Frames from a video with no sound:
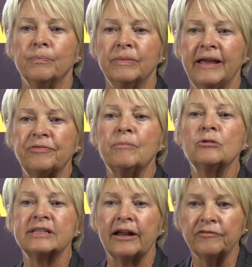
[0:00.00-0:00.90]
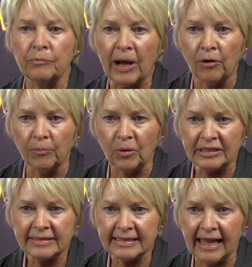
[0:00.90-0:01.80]
get the most out of your
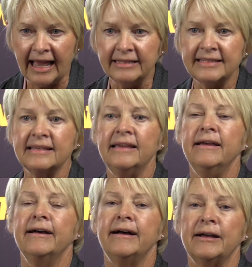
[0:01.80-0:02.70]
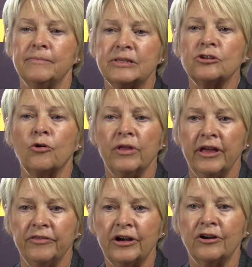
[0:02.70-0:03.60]
PowerPoint slides. So
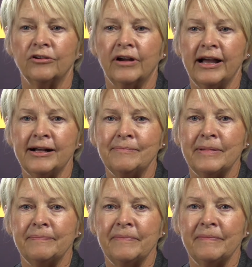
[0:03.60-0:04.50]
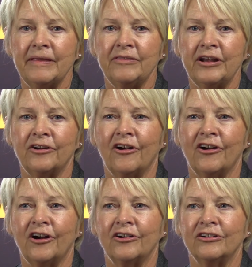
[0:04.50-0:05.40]
there
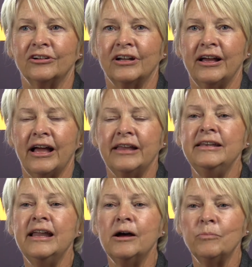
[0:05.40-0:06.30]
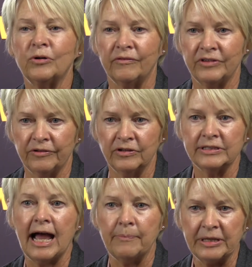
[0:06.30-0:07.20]
are a number of different
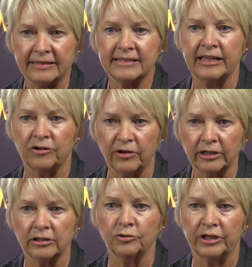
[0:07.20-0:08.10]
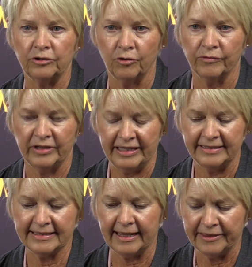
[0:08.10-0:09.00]
topics that are included over
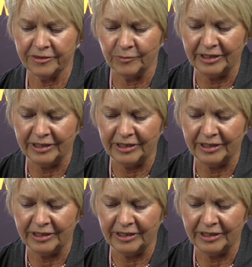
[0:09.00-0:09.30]
these 3